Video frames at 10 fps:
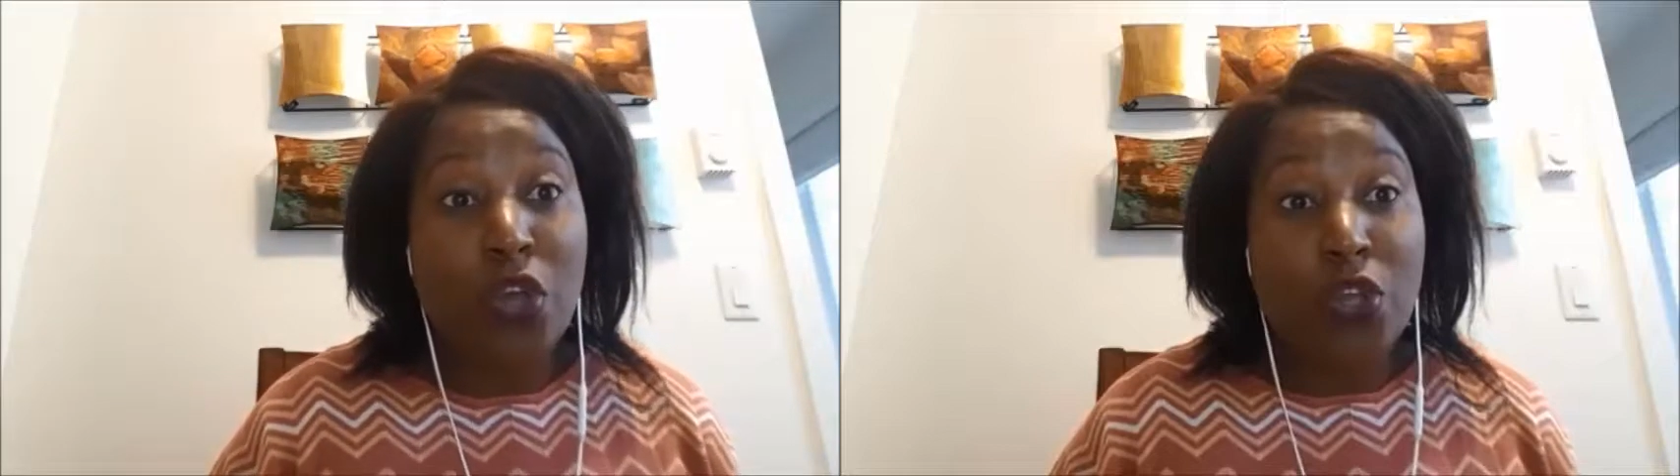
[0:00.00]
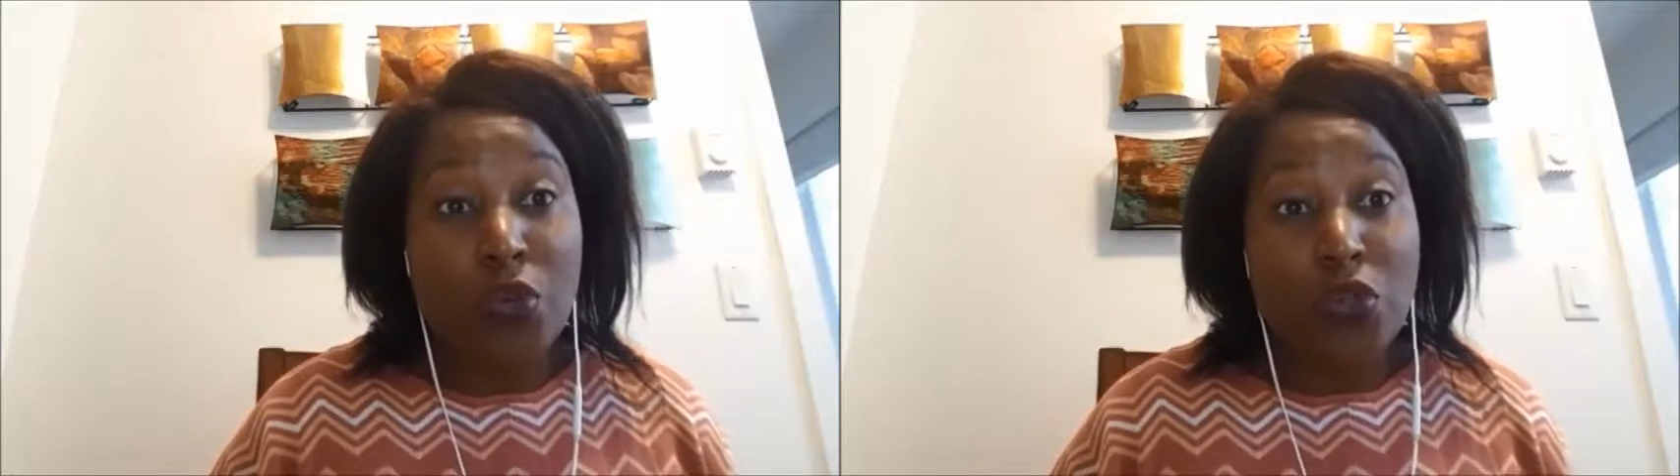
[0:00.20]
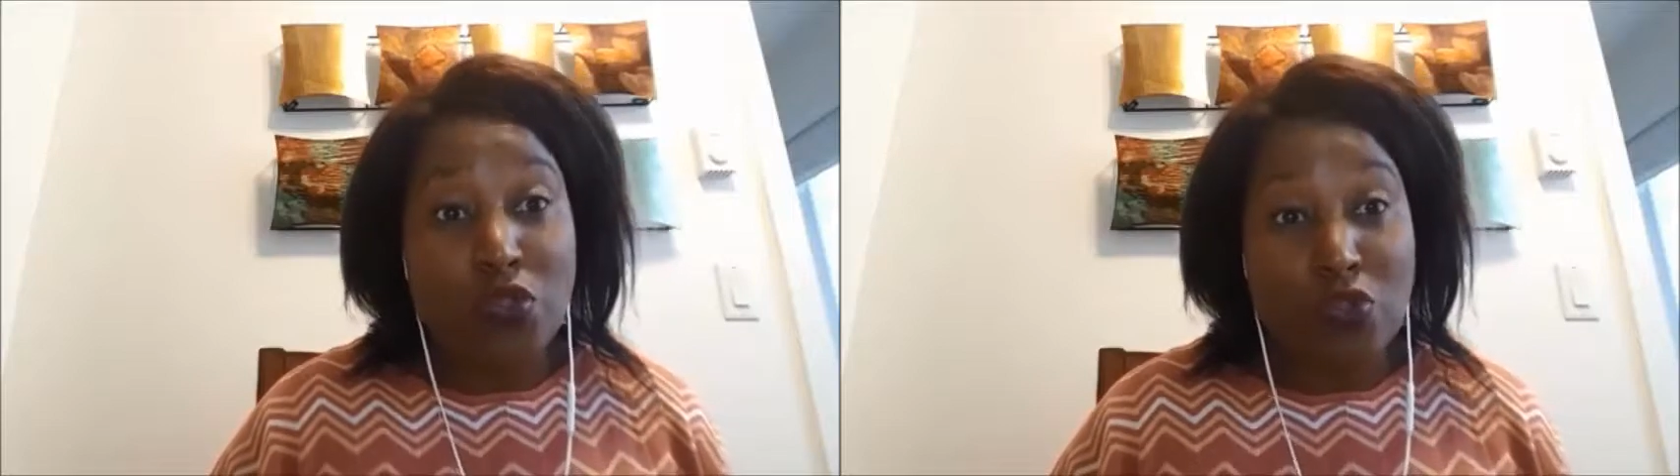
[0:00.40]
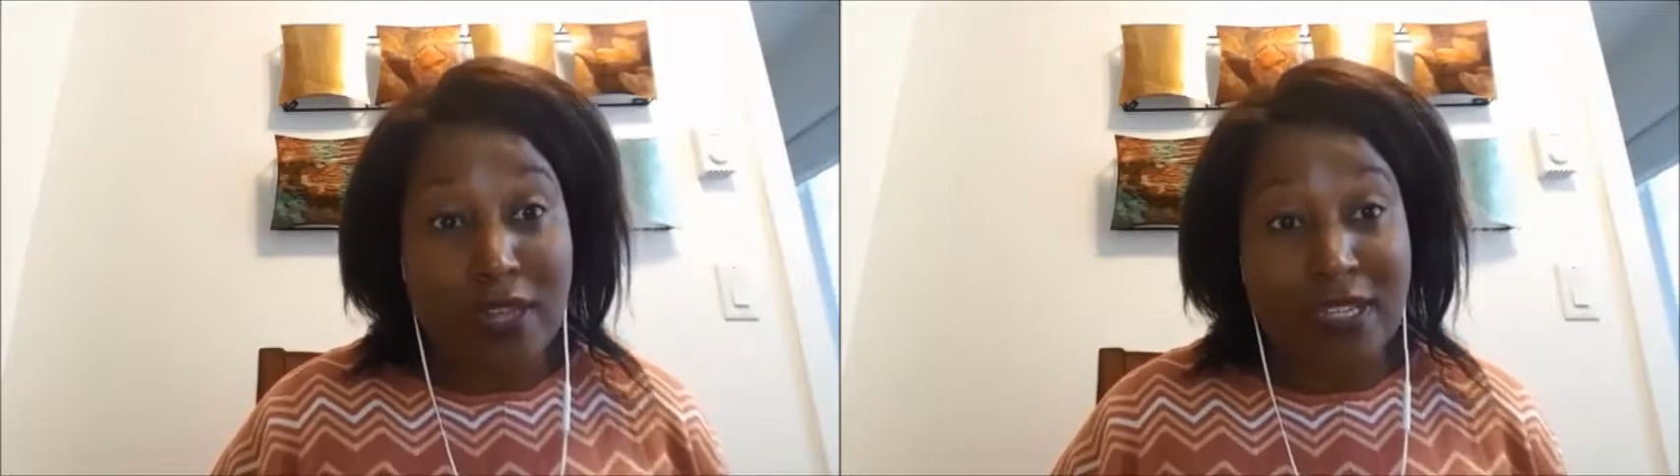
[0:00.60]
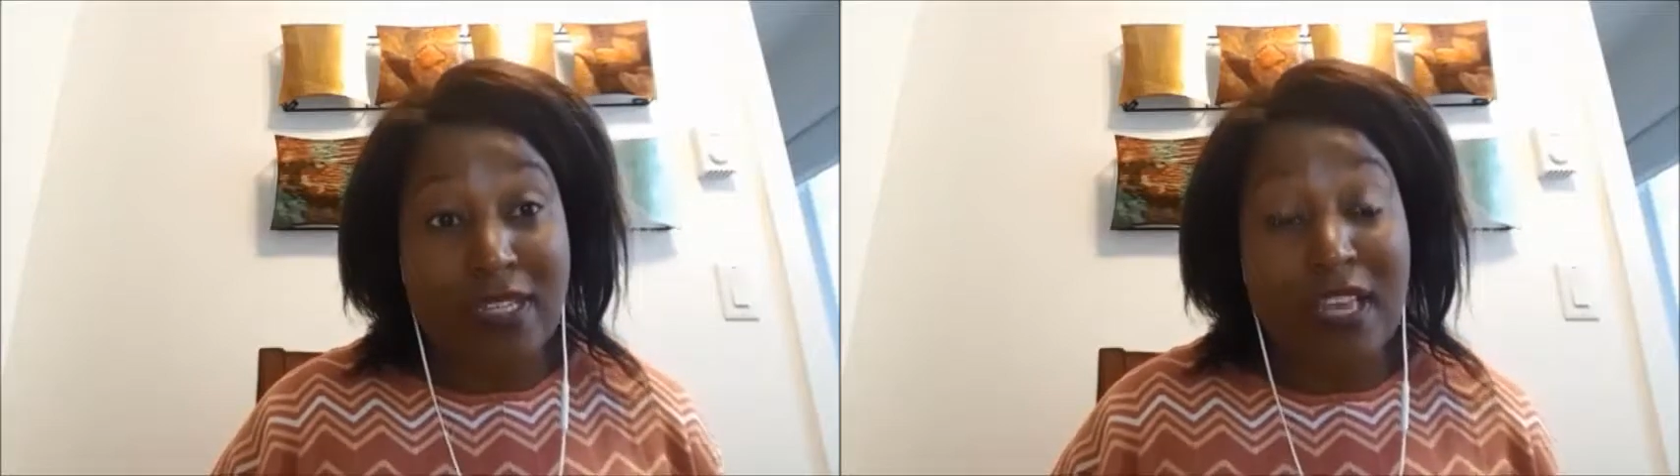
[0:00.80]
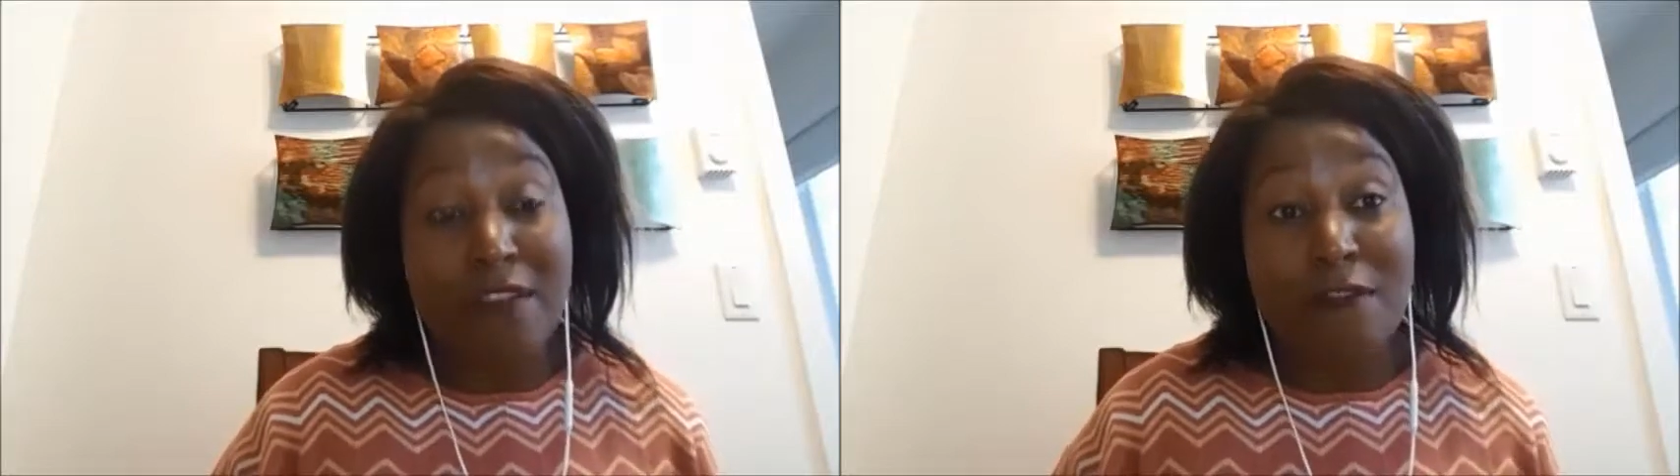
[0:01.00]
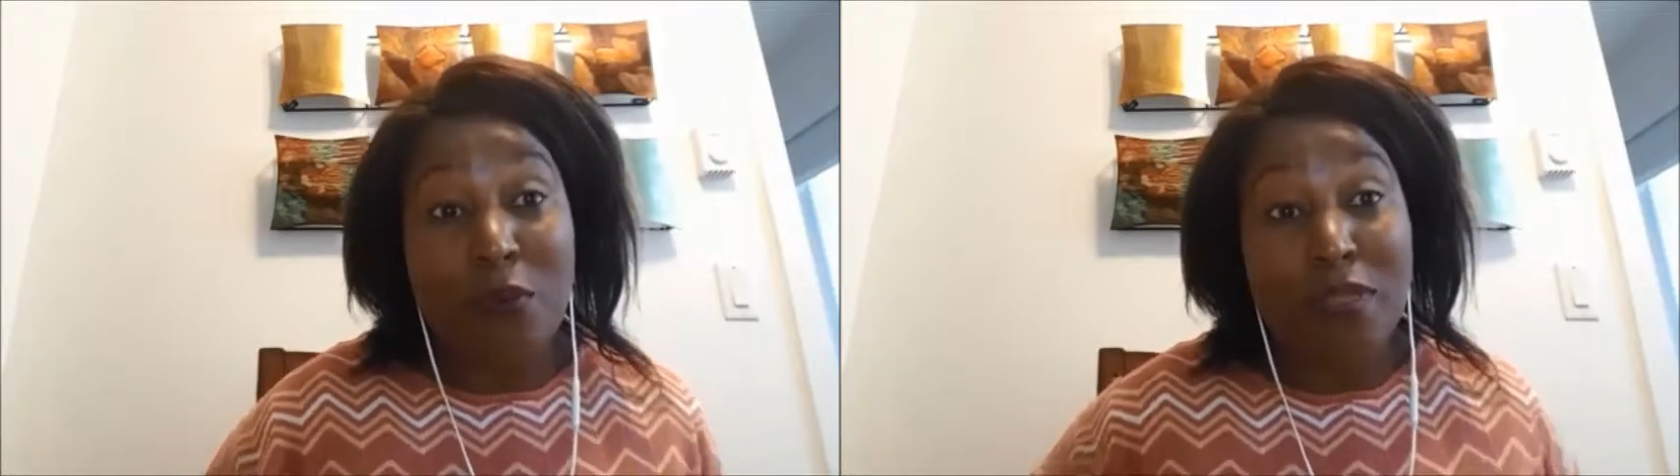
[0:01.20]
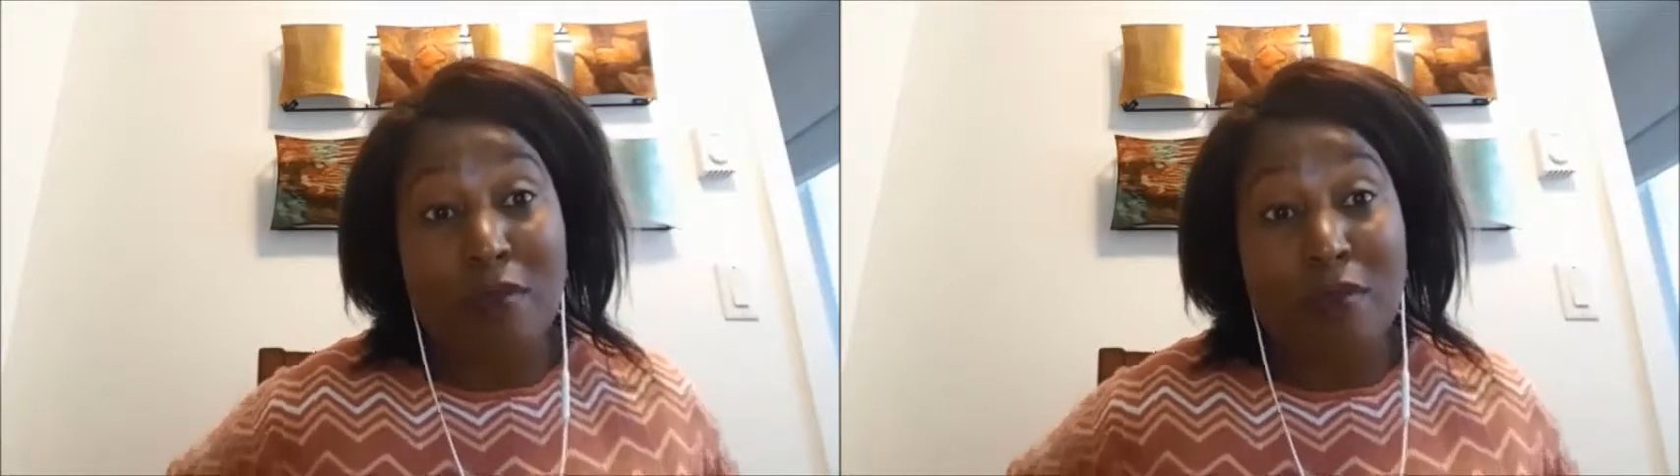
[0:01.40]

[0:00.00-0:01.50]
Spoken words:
you could rent it even when